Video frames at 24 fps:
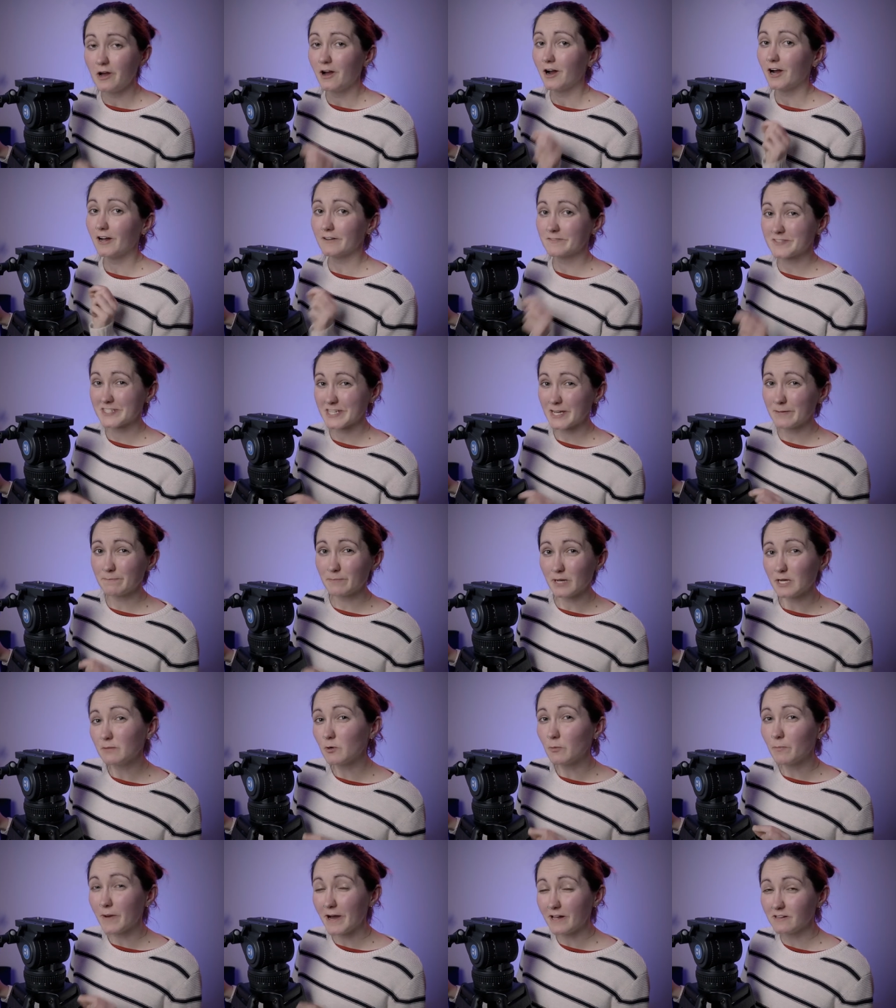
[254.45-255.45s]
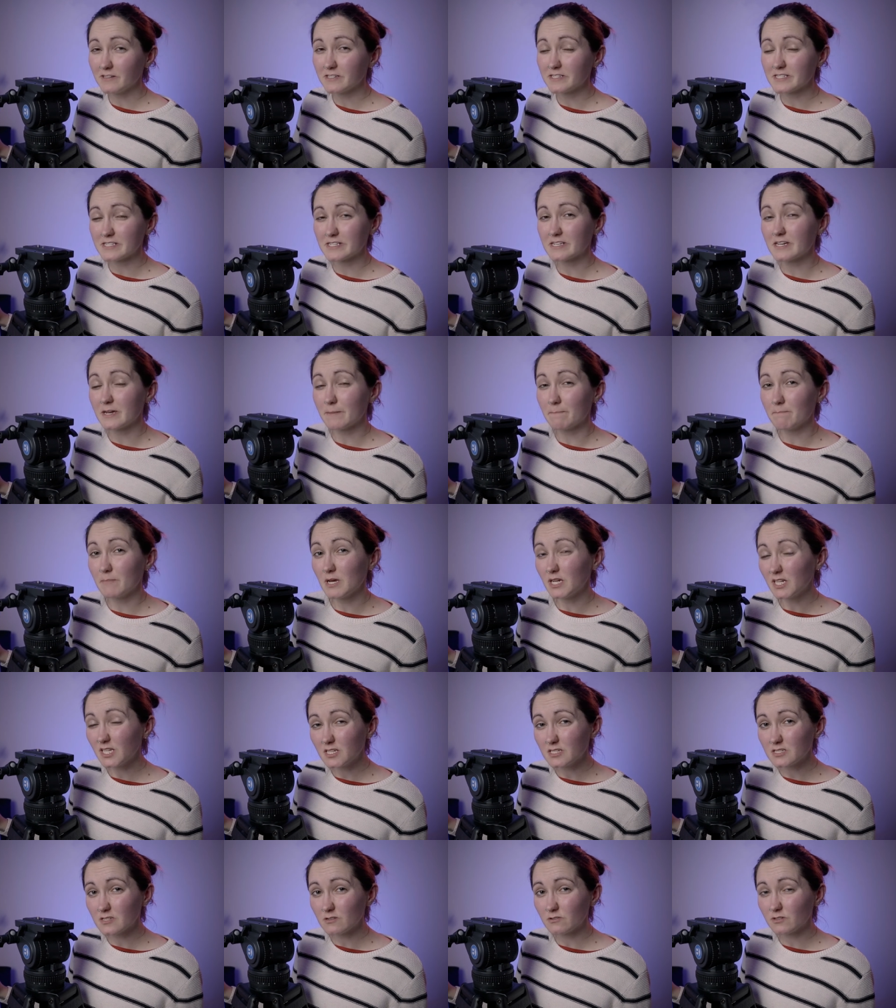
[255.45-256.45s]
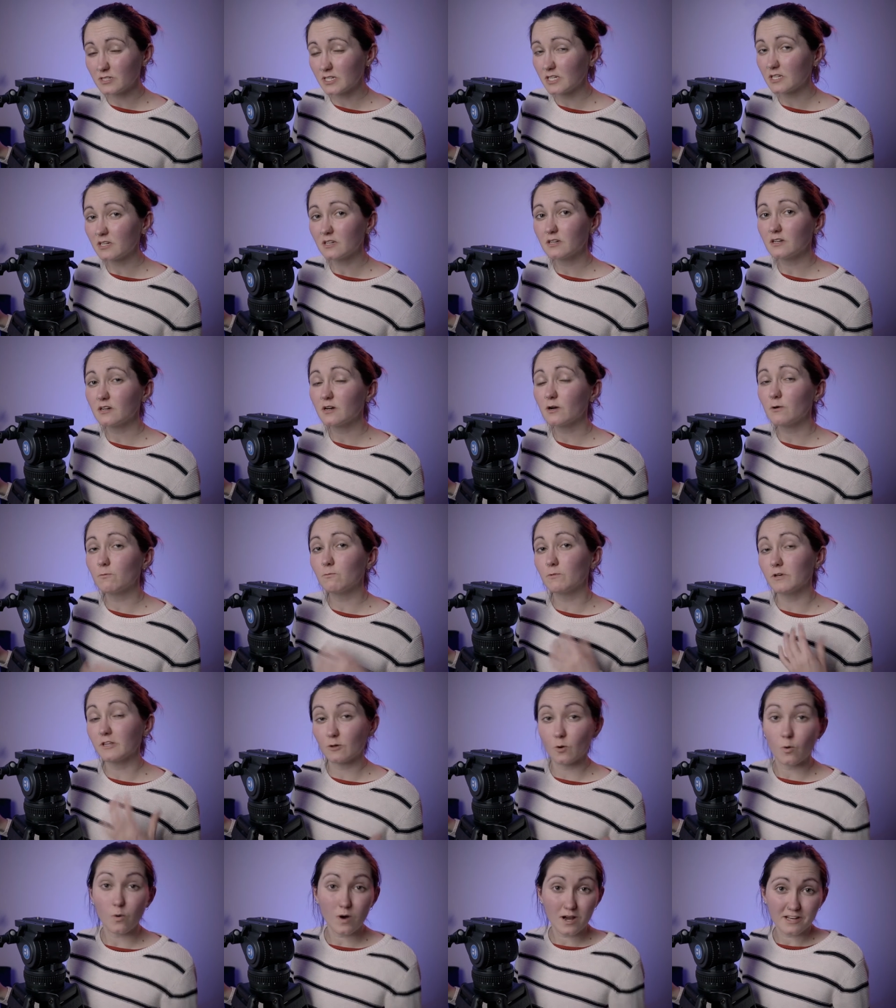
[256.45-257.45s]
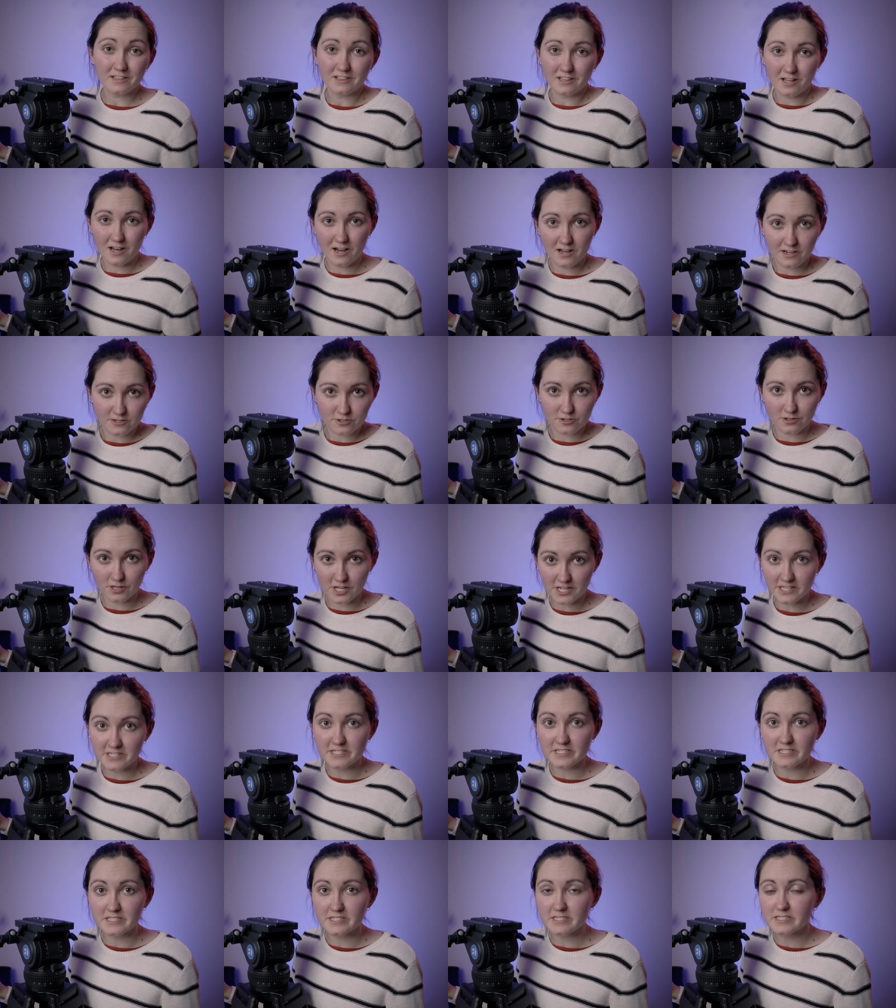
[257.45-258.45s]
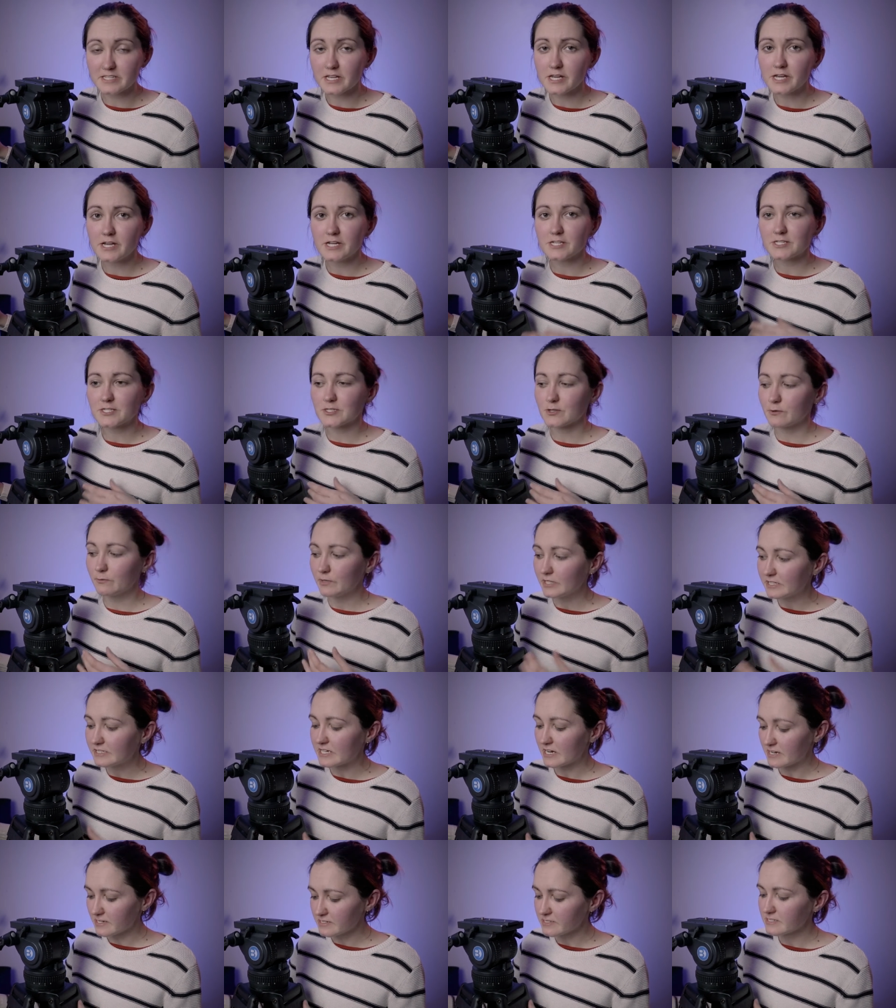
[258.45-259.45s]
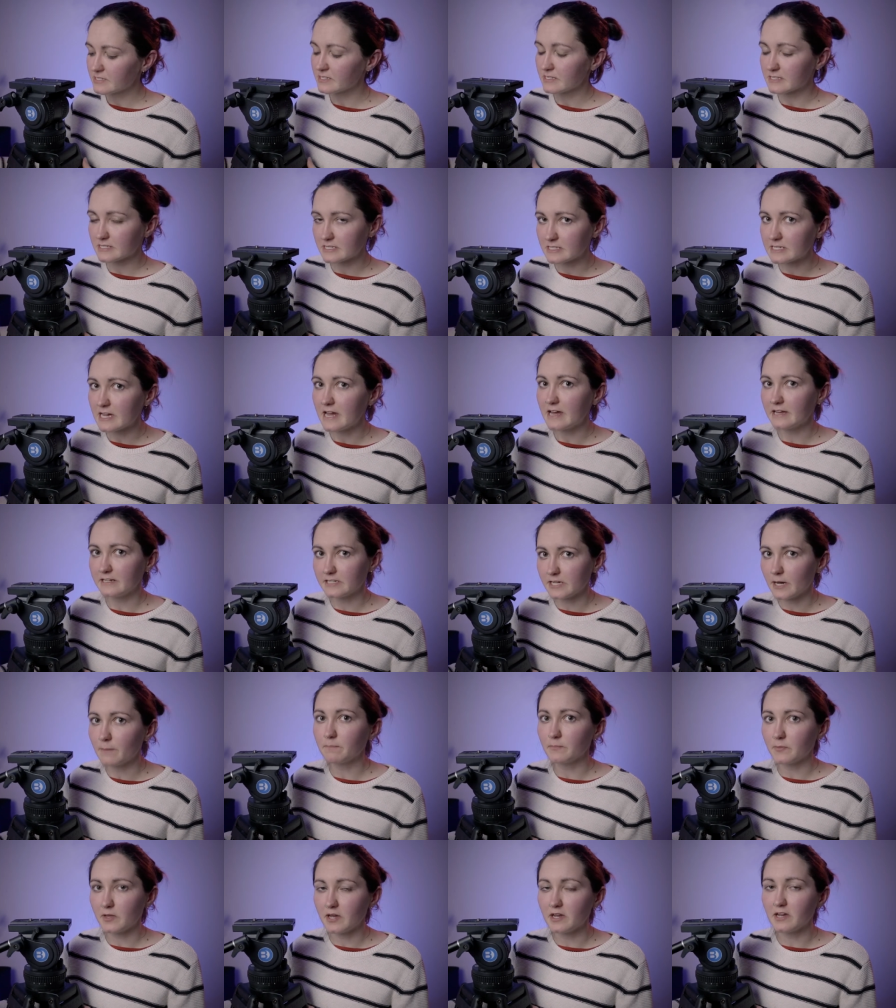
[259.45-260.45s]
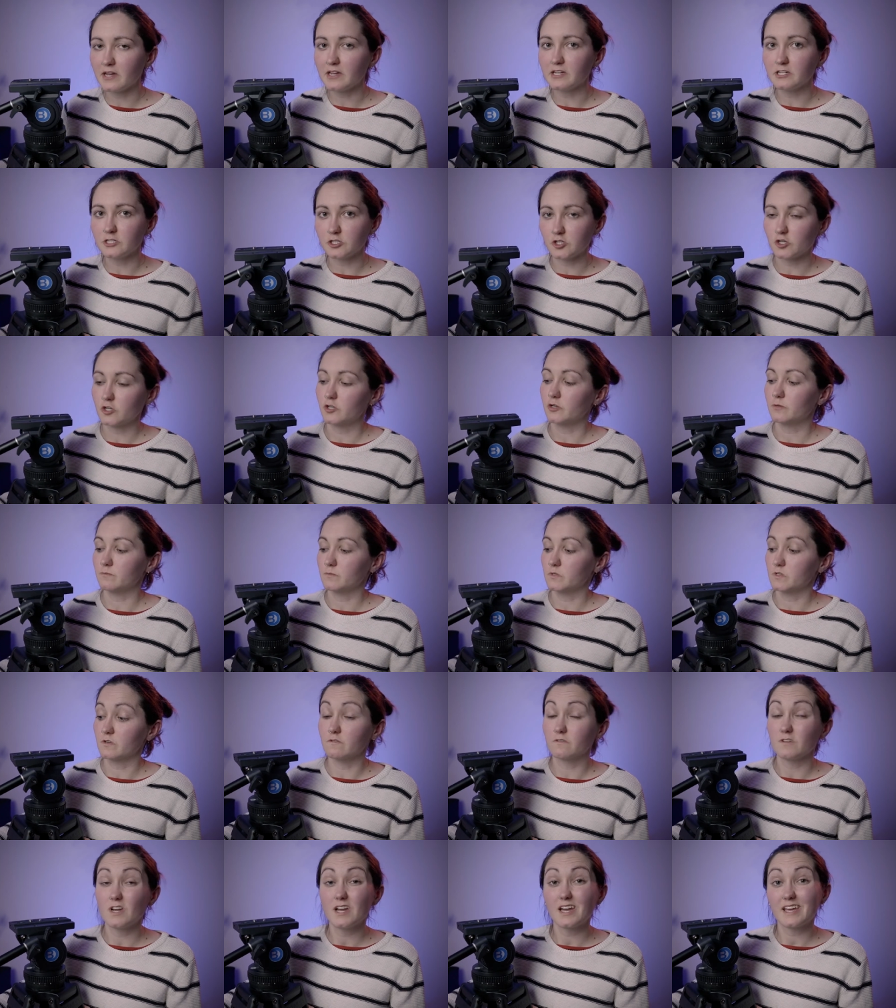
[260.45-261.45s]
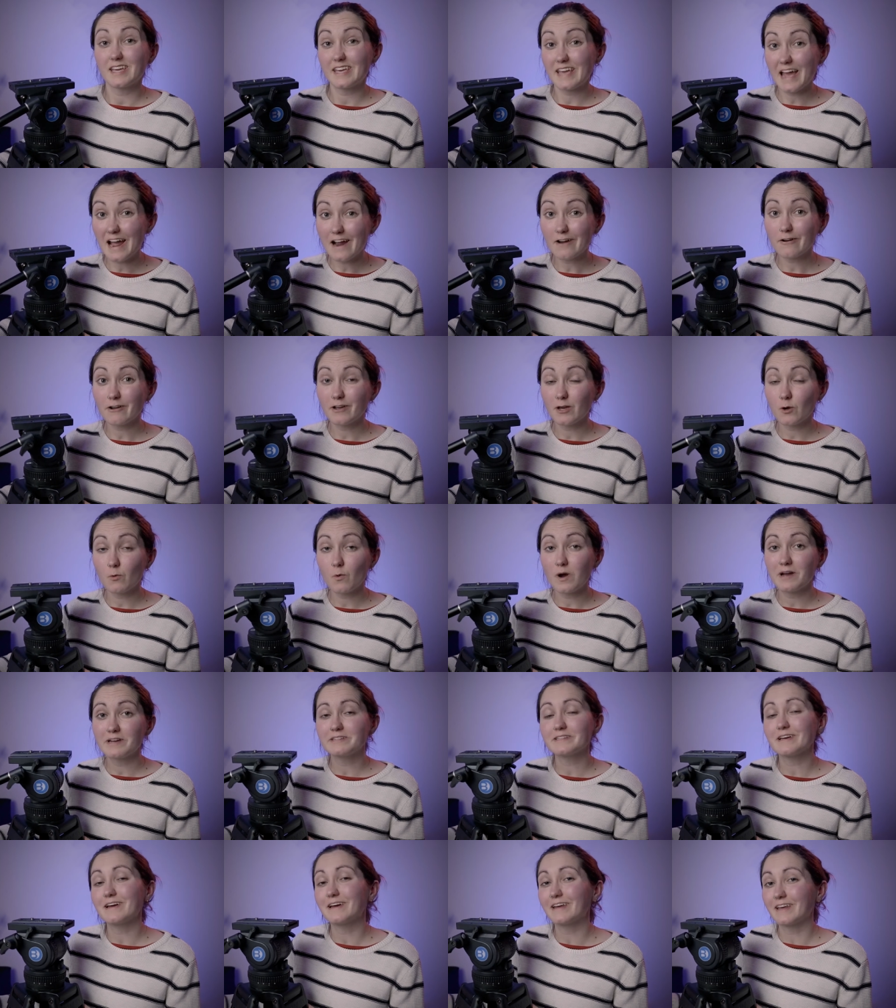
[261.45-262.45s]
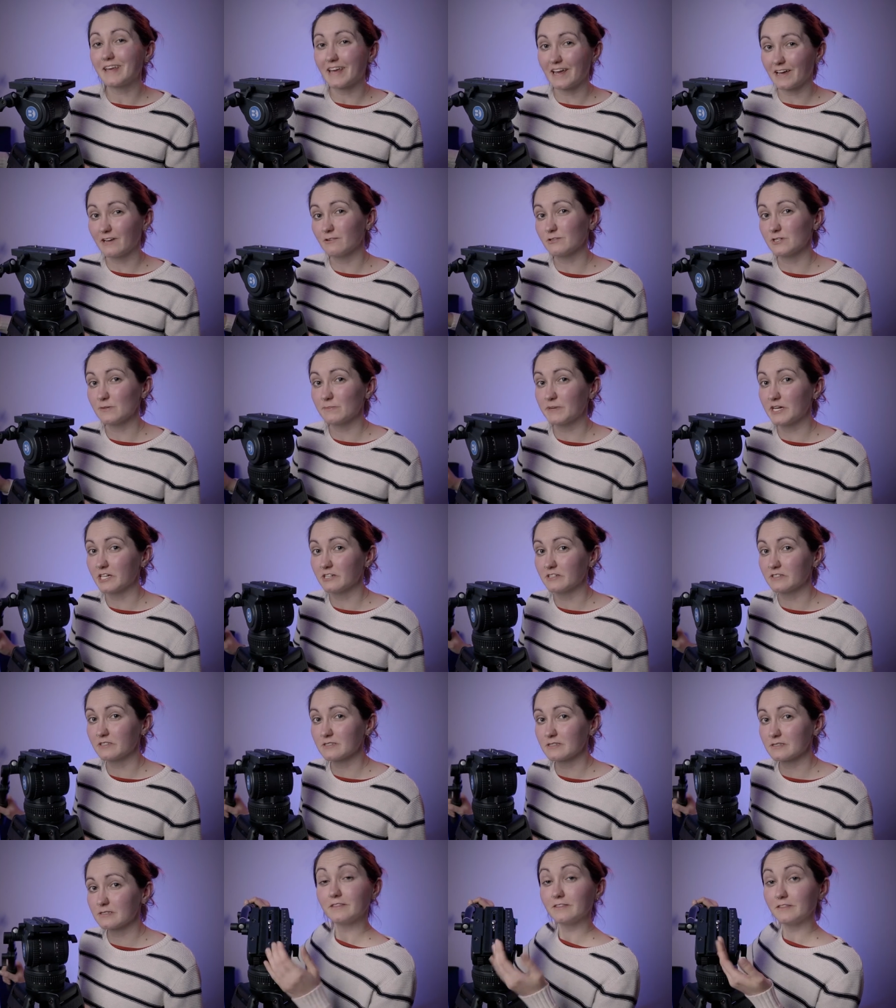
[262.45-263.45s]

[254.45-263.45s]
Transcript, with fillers: I've seen people balancing minis on here with quite large lenses, so it does stand up there in terms of carrying weight and counterbalance.